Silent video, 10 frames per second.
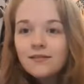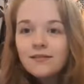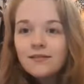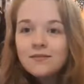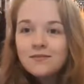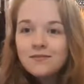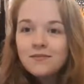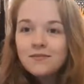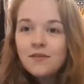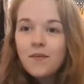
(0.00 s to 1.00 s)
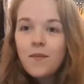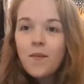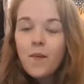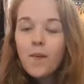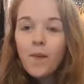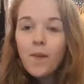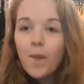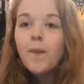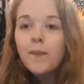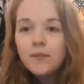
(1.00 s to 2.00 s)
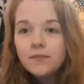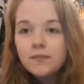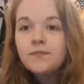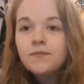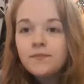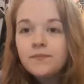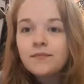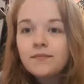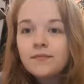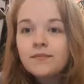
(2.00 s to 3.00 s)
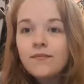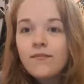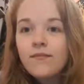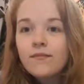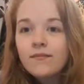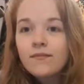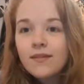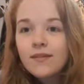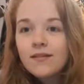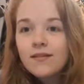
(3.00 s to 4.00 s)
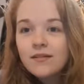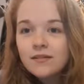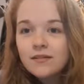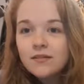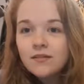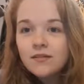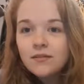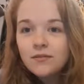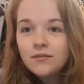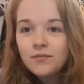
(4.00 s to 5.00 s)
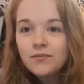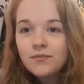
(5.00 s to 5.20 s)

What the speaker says: No words are spoken by the person on screen.